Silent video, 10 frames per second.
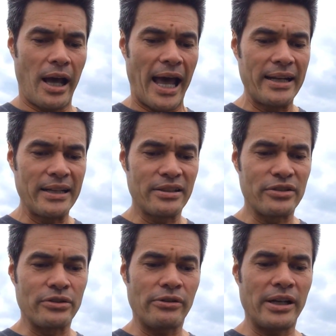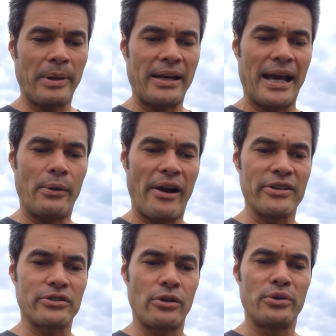And it's a story about how
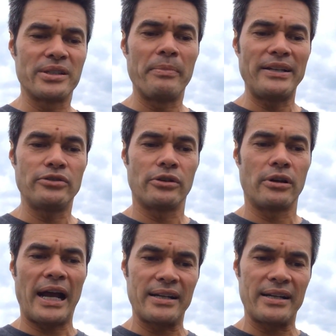Aristotle was a mentor,